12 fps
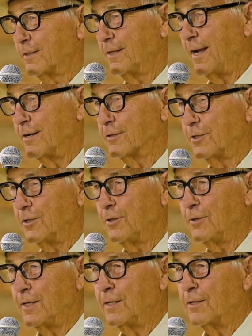day or
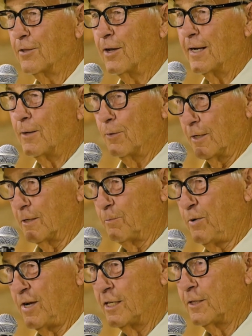two, he thought he wanted to
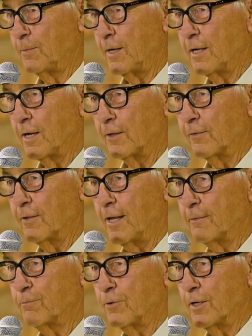pitch, but he got over
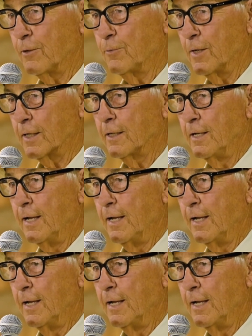that pretty quick.